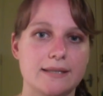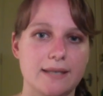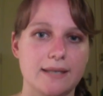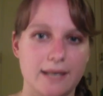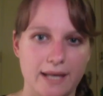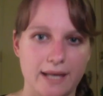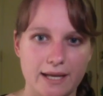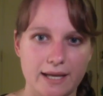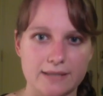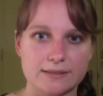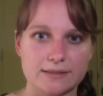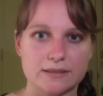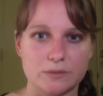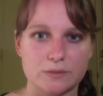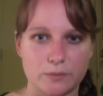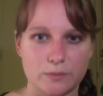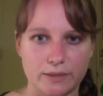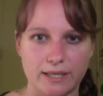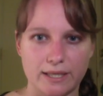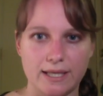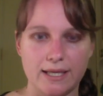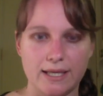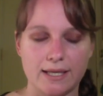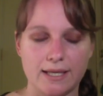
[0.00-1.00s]
next
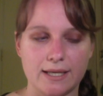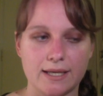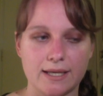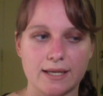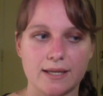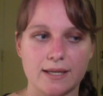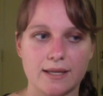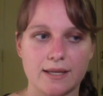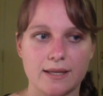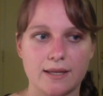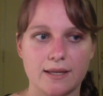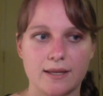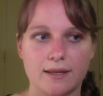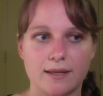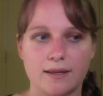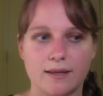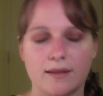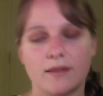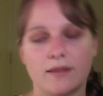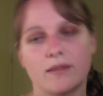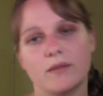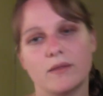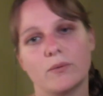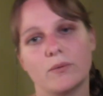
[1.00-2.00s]
week,
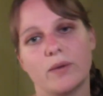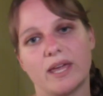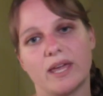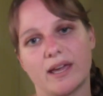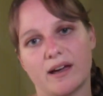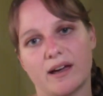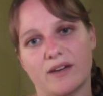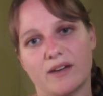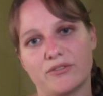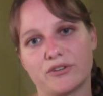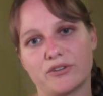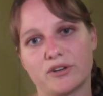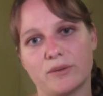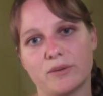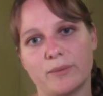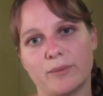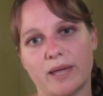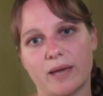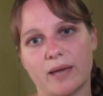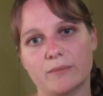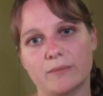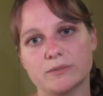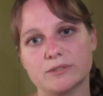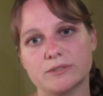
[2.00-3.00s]
the week after I'll be
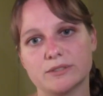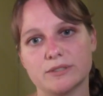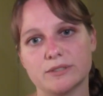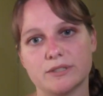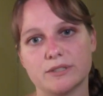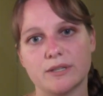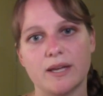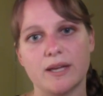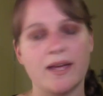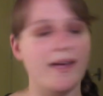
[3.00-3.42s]
able to.